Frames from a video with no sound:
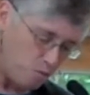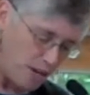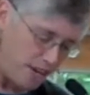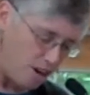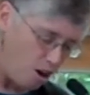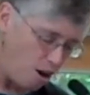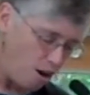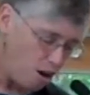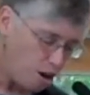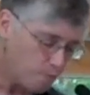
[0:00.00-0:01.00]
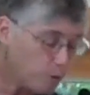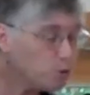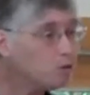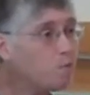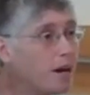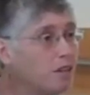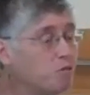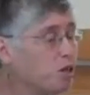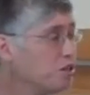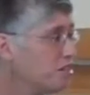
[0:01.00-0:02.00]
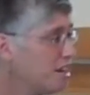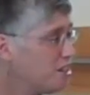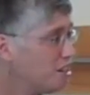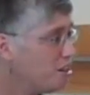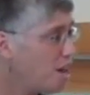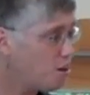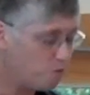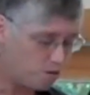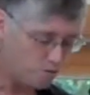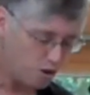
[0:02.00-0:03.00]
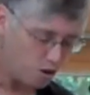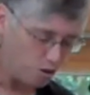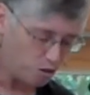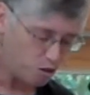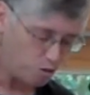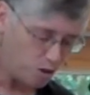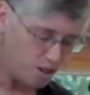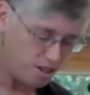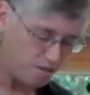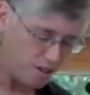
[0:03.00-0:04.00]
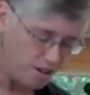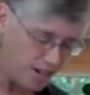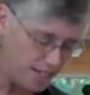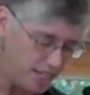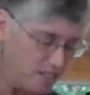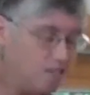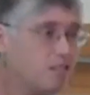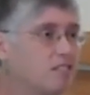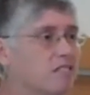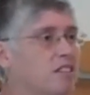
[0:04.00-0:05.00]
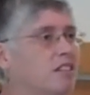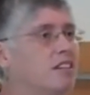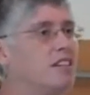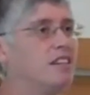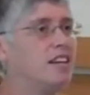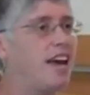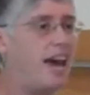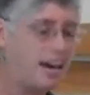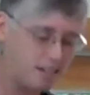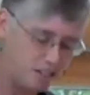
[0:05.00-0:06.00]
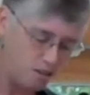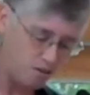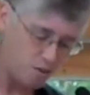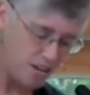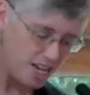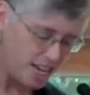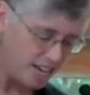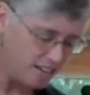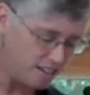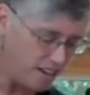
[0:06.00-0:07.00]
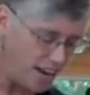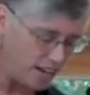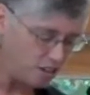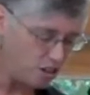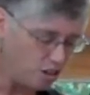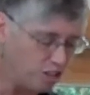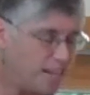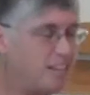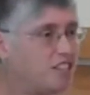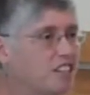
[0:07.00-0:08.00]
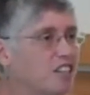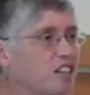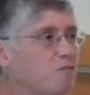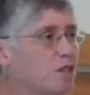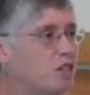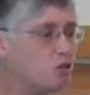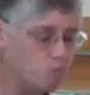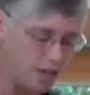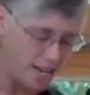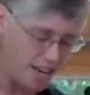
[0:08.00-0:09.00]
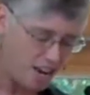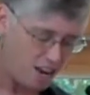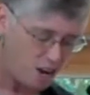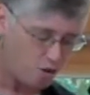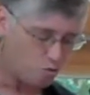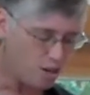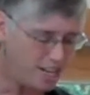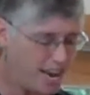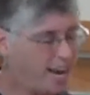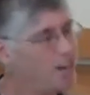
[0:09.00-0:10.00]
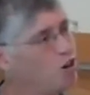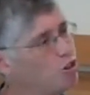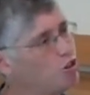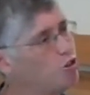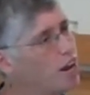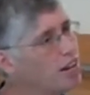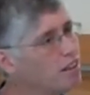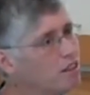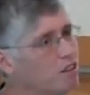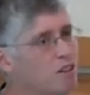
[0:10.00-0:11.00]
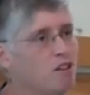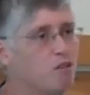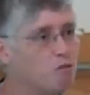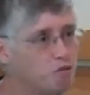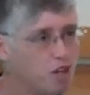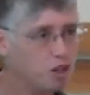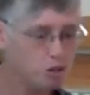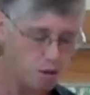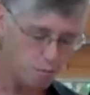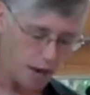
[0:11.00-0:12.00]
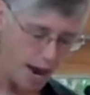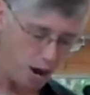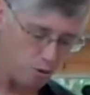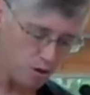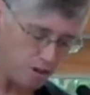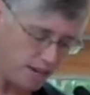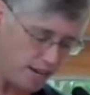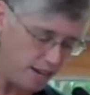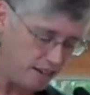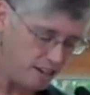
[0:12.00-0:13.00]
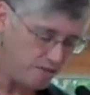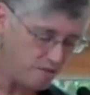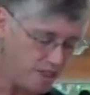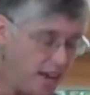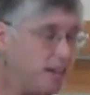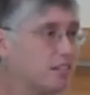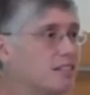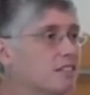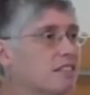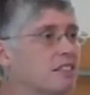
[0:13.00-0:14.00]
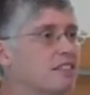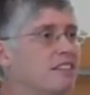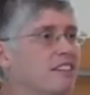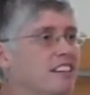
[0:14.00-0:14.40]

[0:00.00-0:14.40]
we are humbled by the realization that we fall short of our ideals. Act 3 is exaltation, in which we regain our strength, feel empowered, and give thanks.